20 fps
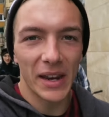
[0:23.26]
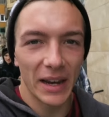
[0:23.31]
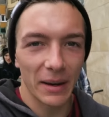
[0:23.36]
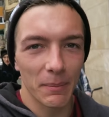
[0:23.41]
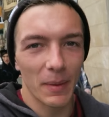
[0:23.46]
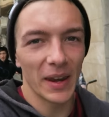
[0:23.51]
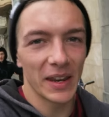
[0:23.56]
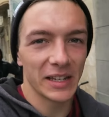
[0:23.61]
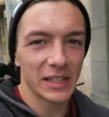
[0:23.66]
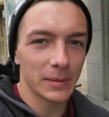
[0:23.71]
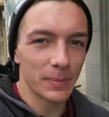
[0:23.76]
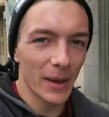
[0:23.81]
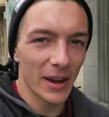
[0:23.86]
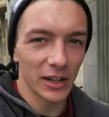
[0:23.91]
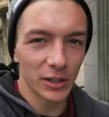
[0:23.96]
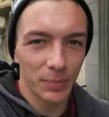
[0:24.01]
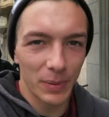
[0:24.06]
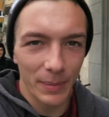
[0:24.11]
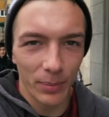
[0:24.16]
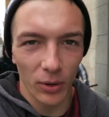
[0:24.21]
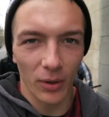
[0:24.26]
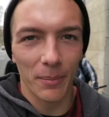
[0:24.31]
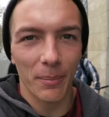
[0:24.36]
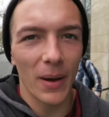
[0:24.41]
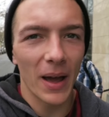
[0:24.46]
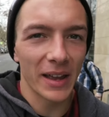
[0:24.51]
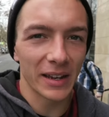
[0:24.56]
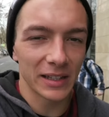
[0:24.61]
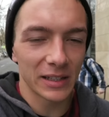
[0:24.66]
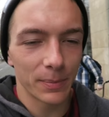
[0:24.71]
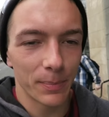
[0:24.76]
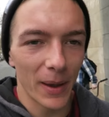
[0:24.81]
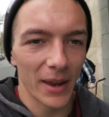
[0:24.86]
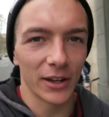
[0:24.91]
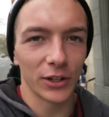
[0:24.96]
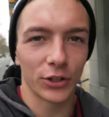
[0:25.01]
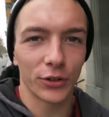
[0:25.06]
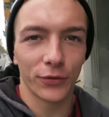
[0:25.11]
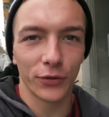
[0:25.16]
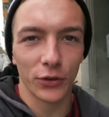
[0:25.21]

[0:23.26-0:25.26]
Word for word: meeting many Spanish people and buying Spanish